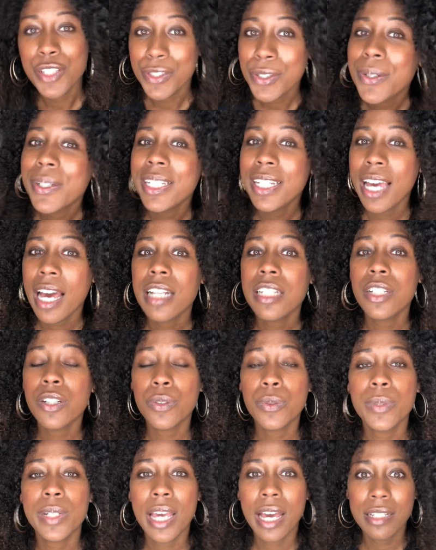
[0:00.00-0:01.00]
So we
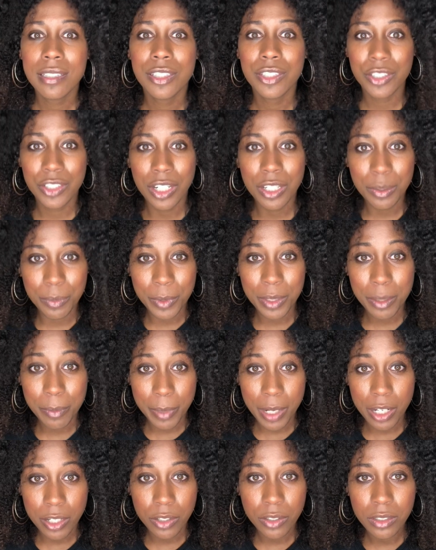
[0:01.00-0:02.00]
had to start him on the
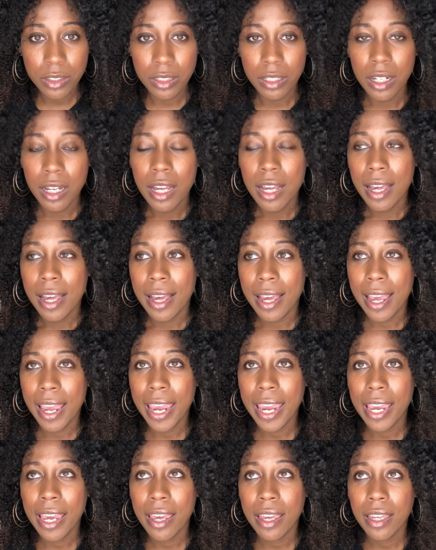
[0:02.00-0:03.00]
bottle,
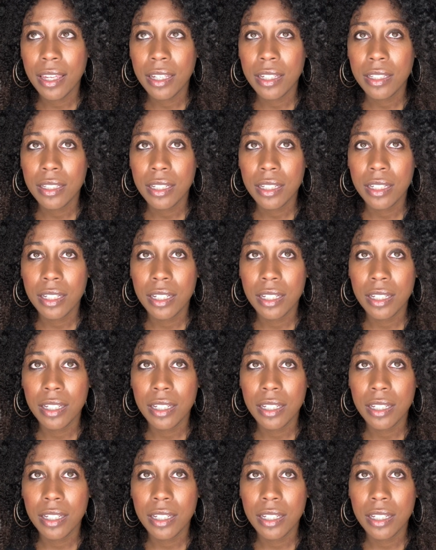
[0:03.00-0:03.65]
and